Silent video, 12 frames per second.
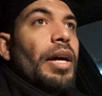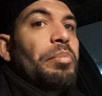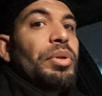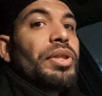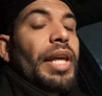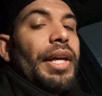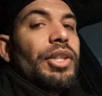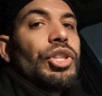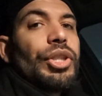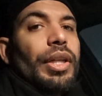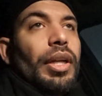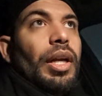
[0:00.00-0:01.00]
boost gauge.
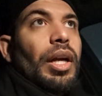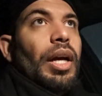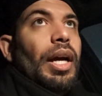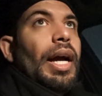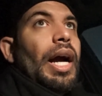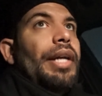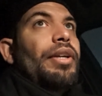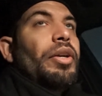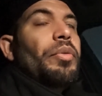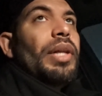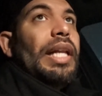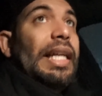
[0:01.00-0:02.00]
I
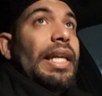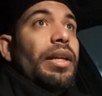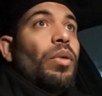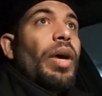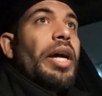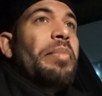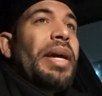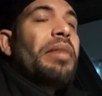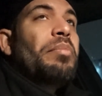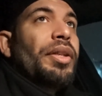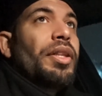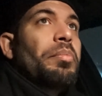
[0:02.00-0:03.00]
didn't really need a
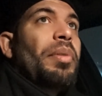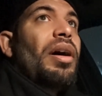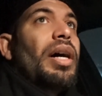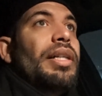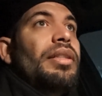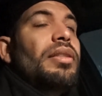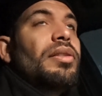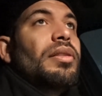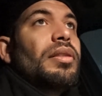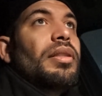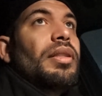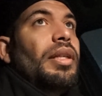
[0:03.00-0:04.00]
wideband, but the pods
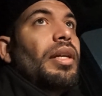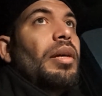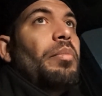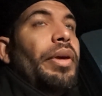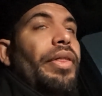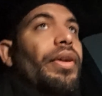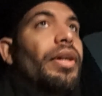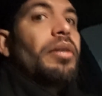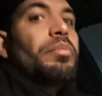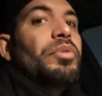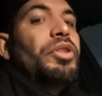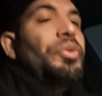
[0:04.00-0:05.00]
come with
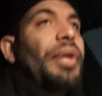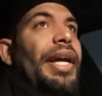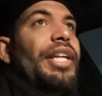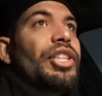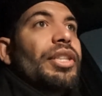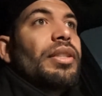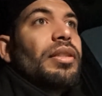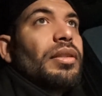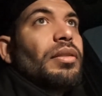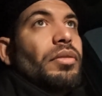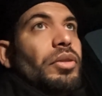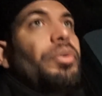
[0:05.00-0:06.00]
two
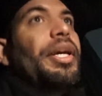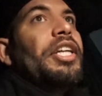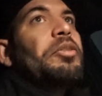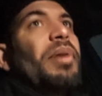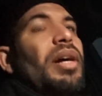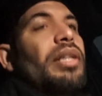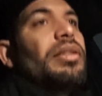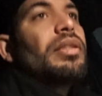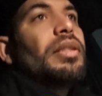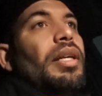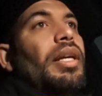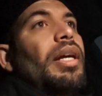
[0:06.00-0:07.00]
gauge pods,
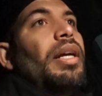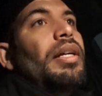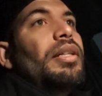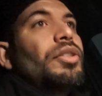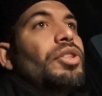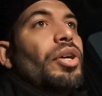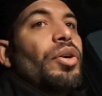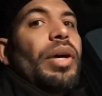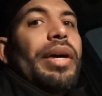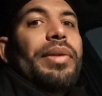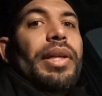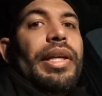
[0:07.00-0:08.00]
so
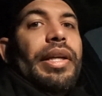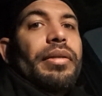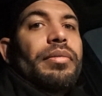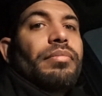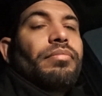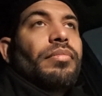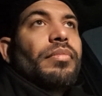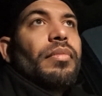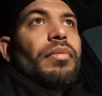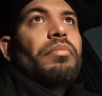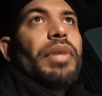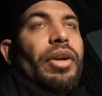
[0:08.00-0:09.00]
I really,
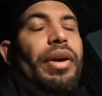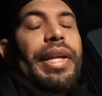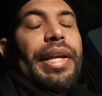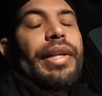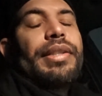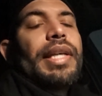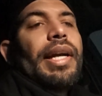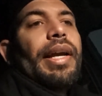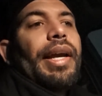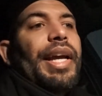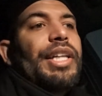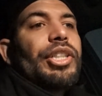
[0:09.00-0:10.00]
I needed a
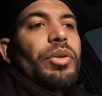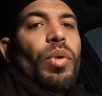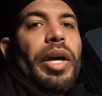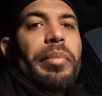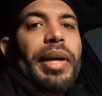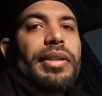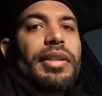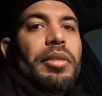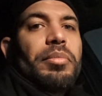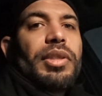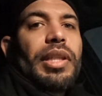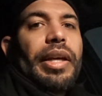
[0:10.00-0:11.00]
second gauge, and wideband
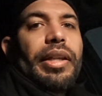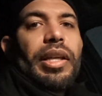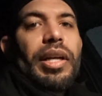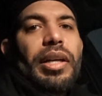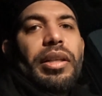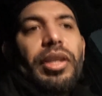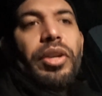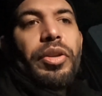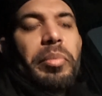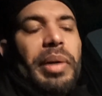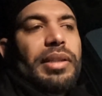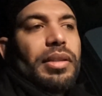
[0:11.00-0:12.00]
seems like
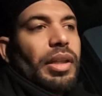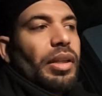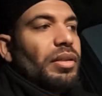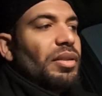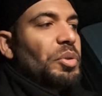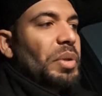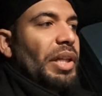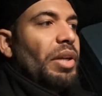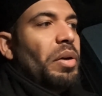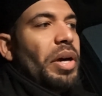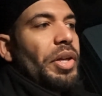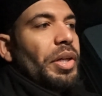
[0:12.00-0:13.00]
the best thing, because there's really
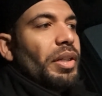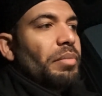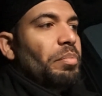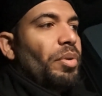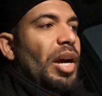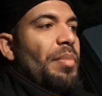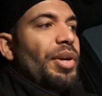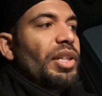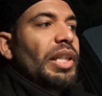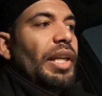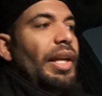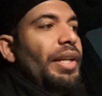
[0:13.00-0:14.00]
no other
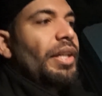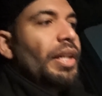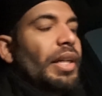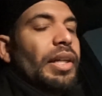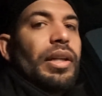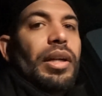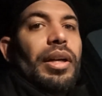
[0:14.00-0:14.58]
parameters I need to